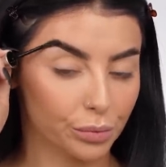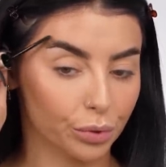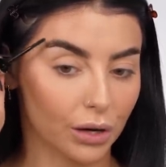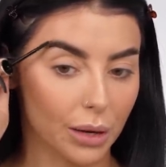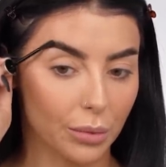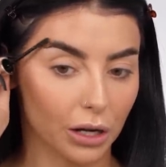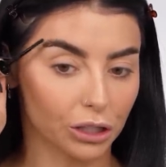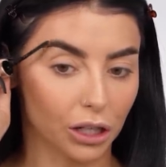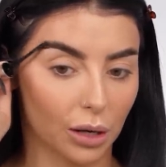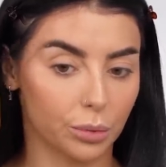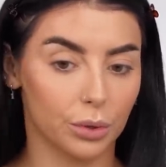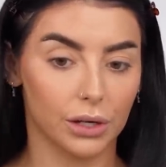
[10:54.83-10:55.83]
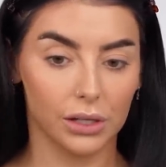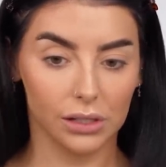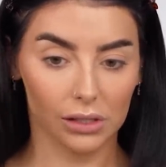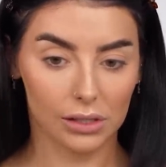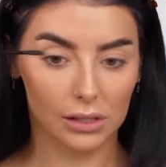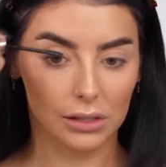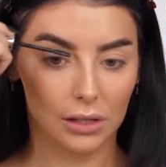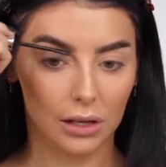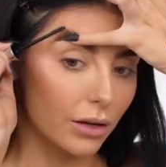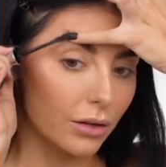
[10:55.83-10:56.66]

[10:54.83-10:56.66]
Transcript: pretty much upwards.